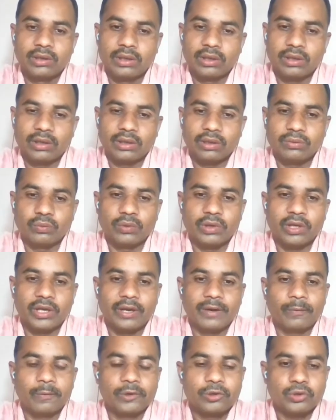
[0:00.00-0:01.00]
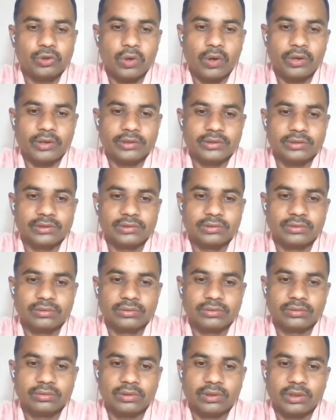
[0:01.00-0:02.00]
and we have a toys,
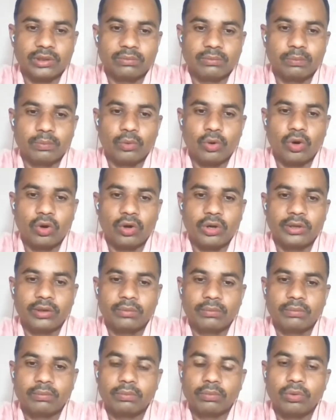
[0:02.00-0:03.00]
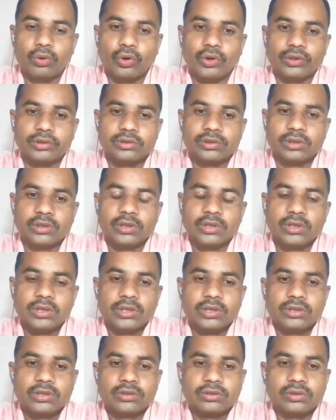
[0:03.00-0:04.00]
and boy, boys.
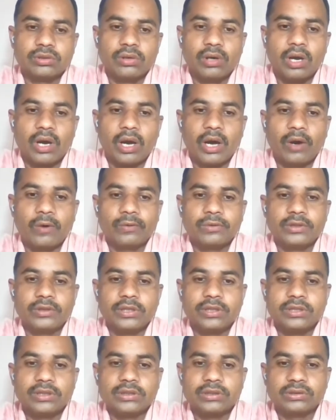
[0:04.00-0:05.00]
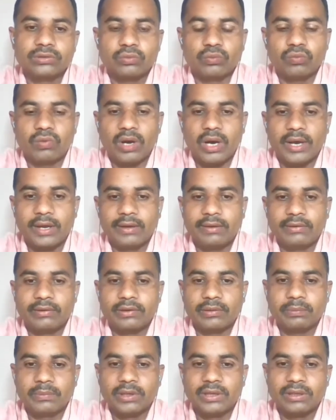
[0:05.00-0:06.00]
So how this y
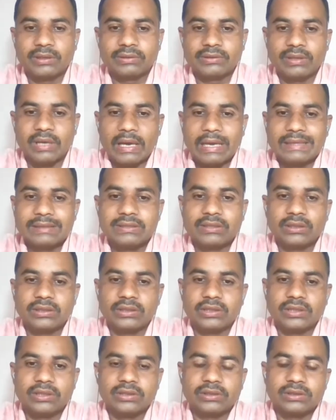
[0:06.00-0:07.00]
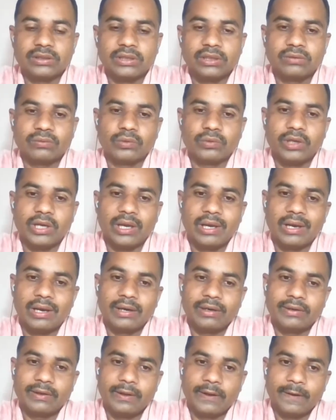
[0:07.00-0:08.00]
remains as it is and we
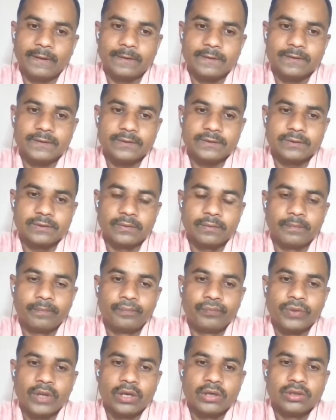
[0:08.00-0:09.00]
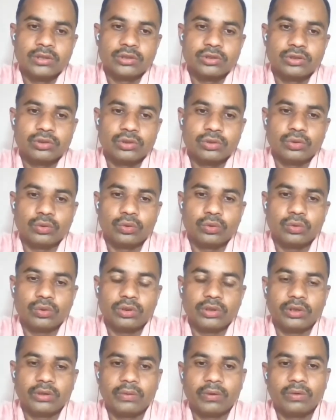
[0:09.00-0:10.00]
add s. So
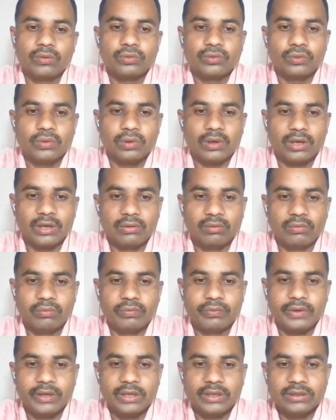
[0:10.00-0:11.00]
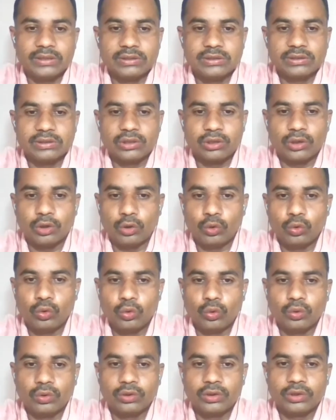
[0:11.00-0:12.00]
you have to always
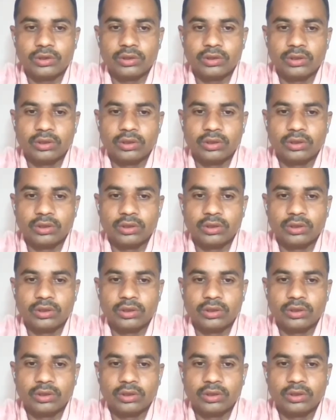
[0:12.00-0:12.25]
look